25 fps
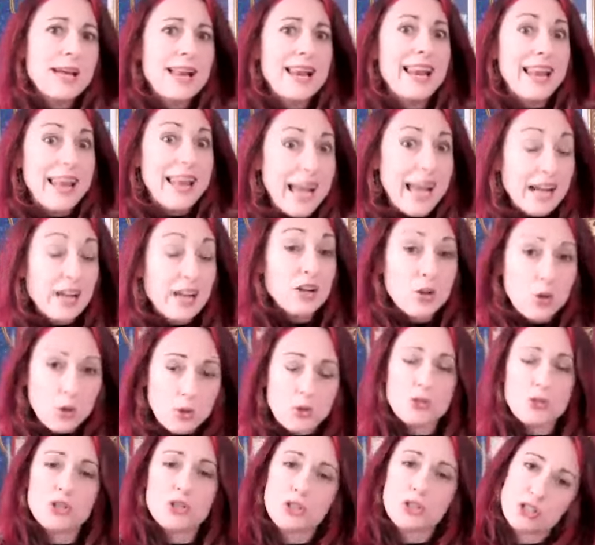lack
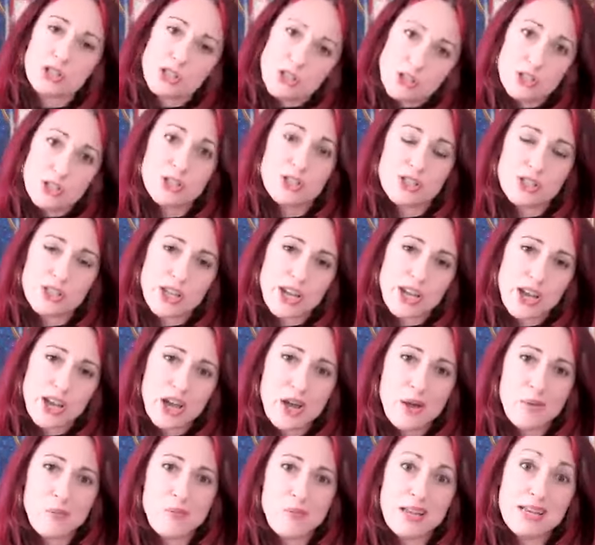consciousness
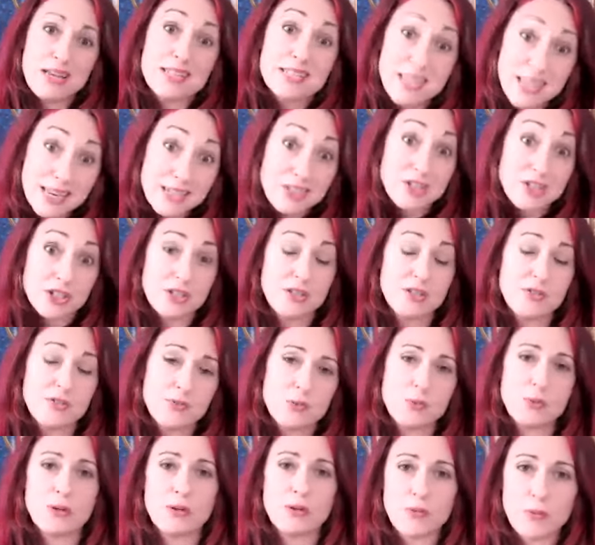um, intentions,
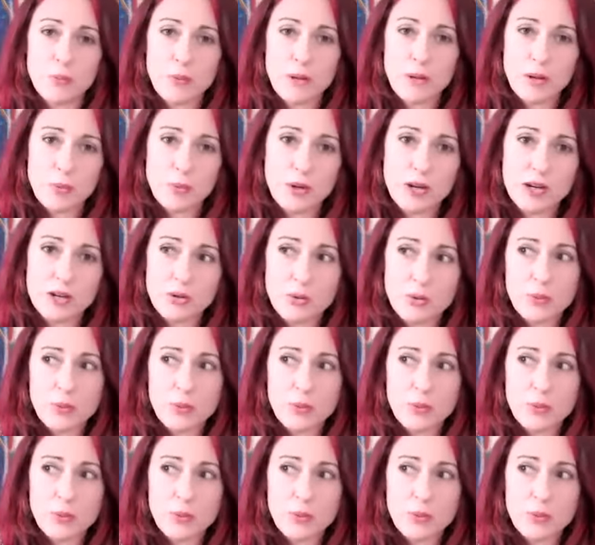for want of a better word?